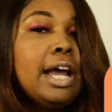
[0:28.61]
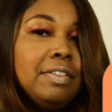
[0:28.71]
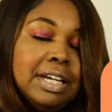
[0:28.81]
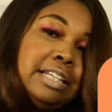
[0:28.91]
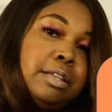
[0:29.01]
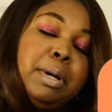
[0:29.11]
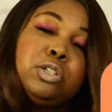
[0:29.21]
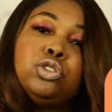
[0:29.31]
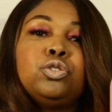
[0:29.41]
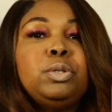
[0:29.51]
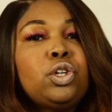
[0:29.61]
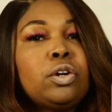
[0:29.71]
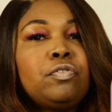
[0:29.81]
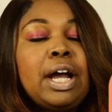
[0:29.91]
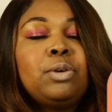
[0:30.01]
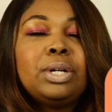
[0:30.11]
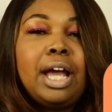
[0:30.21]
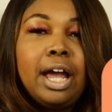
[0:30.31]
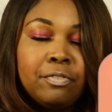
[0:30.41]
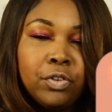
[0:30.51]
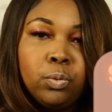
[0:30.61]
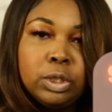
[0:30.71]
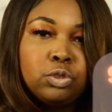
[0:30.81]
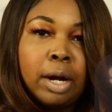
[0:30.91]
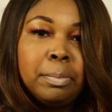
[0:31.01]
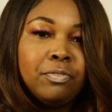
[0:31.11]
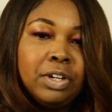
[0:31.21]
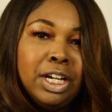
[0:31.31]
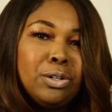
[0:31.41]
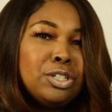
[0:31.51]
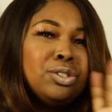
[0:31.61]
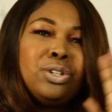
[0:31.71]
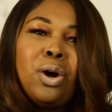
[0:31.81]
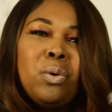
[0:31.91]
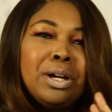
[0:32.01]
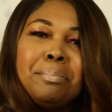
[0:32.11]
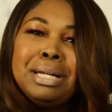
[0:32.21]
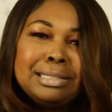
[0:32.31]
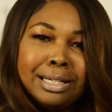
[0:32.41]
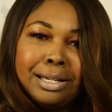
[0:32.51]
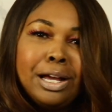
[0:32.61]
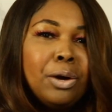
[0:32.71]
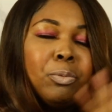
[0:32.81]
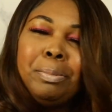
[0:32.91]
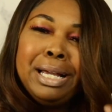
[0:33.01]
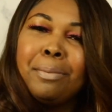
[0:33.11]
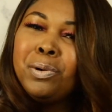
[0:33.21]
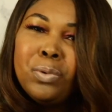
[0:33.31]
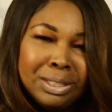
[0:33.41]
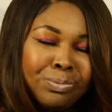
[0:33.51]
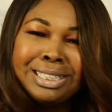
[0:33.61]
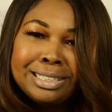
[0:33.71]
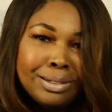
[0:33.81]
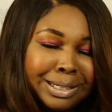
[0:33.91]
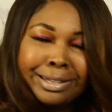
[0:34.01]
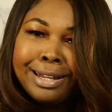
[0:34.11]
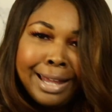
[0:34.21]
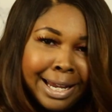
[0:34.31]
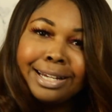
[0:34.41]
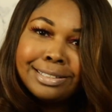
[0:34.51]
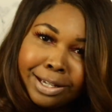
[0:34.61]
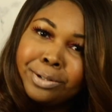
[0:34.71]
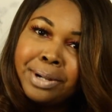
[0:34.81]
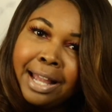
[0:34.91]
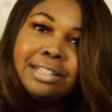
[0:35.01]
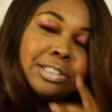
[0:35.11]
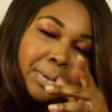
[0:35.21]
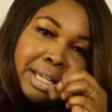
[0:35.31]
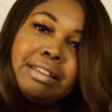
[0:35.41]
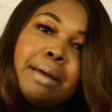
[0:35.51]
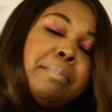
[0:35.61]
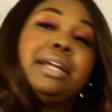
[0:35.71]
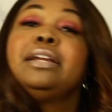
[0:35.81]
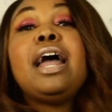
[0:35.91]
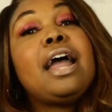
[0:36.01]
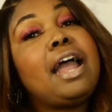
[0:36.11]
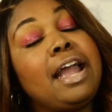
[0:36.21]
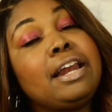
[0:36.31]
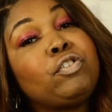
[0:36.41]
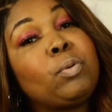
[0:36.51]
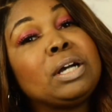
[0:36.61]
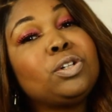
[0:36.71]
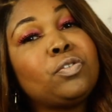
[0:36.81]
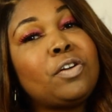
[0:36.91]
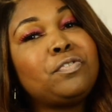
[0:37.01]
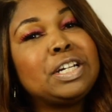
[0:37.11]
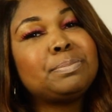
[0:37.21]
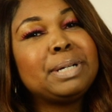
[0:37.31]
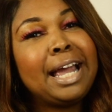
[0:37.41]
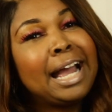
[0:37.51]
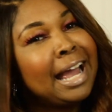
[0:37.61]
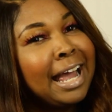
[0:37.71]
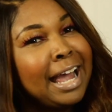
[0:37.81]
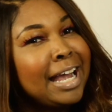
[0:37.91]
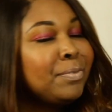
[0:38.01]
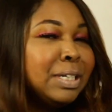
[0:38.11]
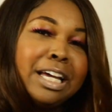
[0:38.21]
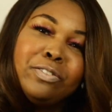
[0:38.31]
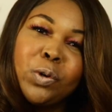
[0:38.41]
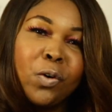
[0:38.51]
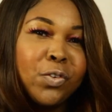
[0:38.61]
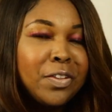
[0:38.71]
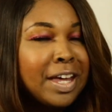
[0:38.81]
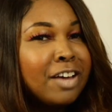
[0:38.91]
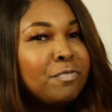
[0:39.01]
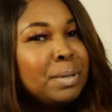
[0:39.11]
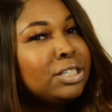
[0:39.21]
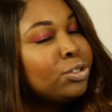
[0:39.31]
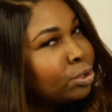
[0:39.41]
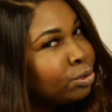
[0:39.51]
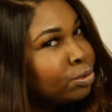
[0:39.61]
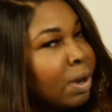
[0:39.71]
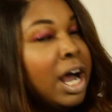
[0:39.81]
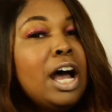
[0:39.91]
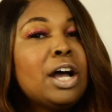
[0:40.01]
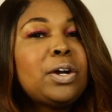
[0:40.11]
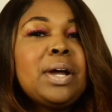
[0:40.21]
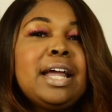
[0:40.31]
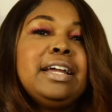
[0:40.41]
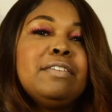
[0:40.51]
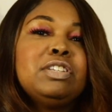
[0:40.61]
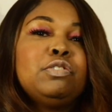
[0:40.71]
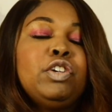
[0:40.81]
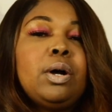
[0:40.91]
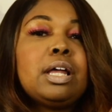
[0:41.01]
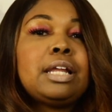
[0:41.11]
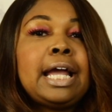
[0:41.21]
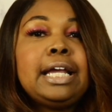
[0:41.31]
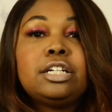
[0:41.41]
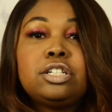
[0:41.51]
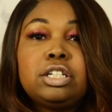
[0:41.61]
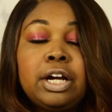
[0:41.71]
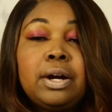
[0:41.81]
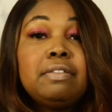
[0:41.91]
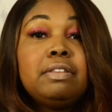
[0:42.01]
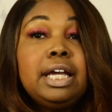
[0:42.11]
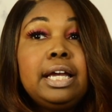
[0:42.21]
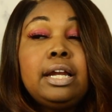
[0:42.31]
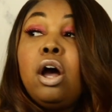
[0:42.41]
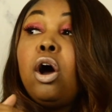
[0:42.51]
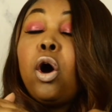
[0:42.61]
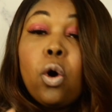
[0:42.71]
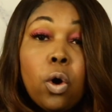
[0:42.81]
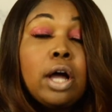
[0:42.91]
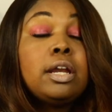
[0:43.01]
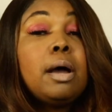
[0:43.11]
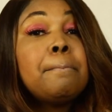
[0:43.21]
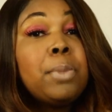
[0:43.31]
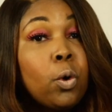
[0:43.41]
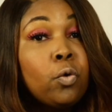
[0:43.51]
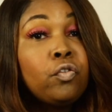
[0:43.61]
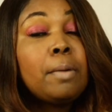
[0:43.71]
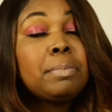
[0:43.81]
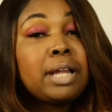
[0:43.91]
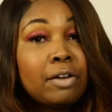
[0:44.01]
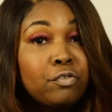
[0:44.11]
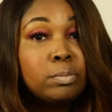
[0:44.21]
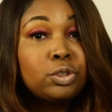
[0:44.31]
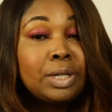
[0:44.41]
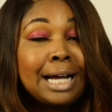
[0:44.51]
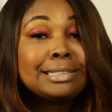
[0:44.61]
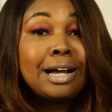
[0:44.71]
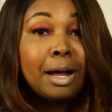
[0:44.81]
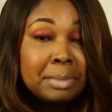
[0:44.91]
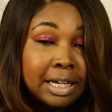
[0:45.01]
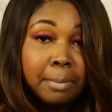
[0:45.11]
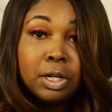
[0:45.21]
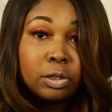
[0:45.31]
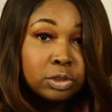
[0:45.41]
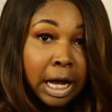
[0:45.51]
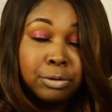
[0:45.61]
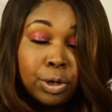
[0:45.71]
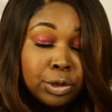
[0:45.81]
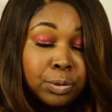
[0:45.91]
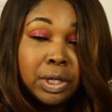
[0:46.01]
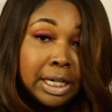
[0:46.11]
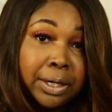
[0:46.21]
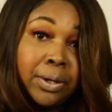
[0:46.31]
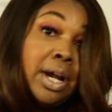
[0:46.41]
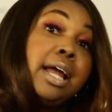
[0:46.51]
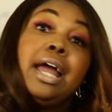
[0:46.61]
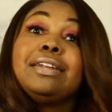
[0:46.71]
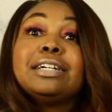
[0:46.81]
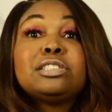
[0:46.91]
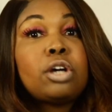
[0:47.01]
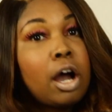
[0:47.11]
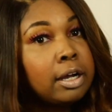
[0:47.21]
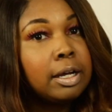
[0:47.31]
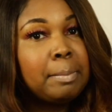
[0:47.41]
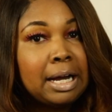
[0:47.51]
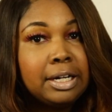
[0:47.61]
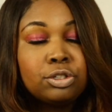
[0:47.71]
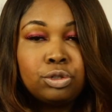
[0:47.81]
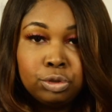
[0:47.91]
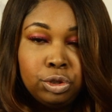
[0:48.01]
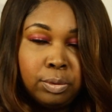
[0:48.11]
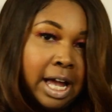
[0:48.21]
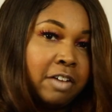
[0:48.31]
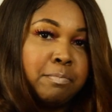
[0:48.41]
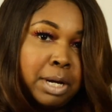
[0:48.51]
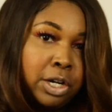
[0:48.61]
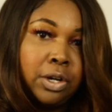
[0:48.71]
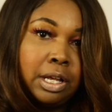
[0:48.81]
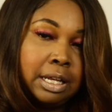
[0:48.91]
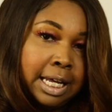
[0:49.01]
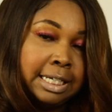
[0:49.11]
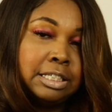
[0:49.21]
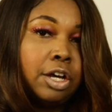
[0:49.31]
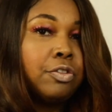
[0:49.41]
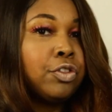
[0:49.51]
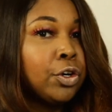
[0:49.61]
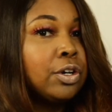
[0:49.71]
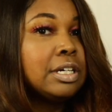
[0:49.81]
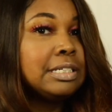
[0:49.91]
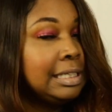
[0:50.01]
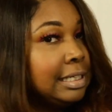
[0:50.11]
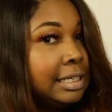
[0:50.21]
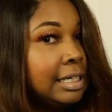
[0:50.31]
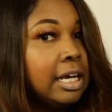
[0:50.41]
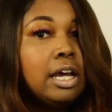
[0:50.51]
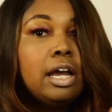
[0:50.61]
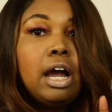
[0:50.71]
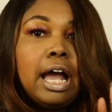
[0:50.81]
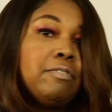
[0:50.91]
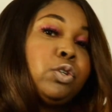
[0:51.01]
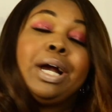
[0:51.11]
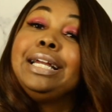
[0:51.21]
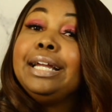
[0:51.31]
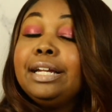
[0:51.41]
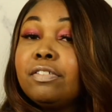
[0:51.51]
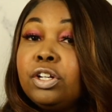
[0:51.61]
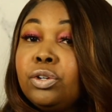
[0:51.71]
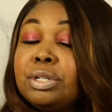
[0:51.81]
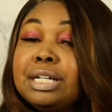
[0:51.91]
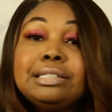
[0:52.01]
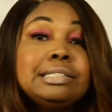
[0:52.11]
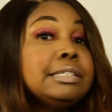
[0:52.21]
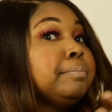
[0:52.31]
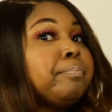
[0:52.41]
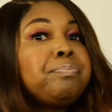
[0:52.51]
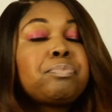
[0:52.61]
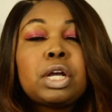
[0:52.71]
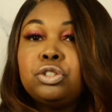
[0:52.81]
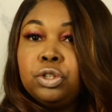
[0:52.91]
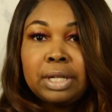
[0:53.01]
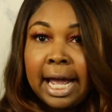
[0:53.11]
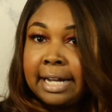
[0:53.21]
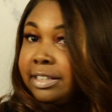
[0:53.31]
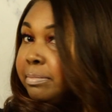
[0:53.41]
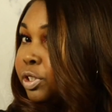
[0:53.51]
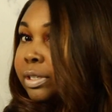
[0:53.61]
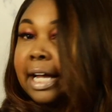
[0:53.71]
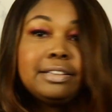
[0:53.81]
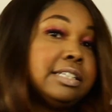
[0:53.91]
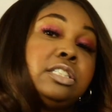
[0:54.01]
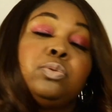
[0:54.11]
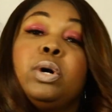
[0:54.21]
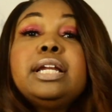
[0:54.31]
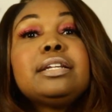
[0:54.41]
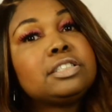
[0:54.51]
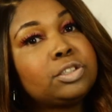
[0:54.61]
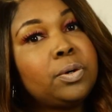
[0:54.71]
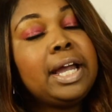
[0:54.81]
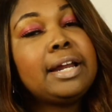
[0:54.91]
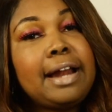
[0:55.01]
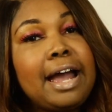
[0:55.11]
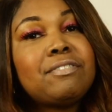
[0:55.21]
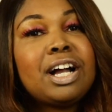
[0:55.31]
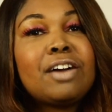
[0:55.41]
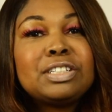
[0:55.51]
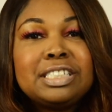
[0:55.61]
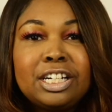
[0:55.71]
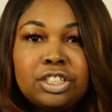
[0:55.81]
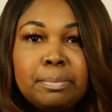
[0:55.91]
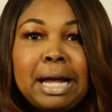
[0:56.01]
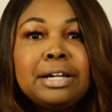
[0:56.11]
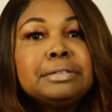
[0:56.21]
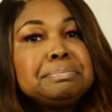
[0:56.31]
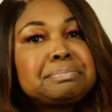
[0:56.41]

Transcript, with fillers: And then hit the bell so you'll be notified whenever we drop a video, because you don't want to miss it. We be coming with what's the latest, okay? So hit that button. And if you're watching over on Facebook, hey, we love you over on the F B too. Go ahead and give this video a like and a share. And then on both platforms, you guys, comment down below so I'll know you were here, and let's talk about it. Do you have Butta Lace thirteen? Have you tried any other units? Do you like them? Do you like this one? Let's go ahead and have a conversation about it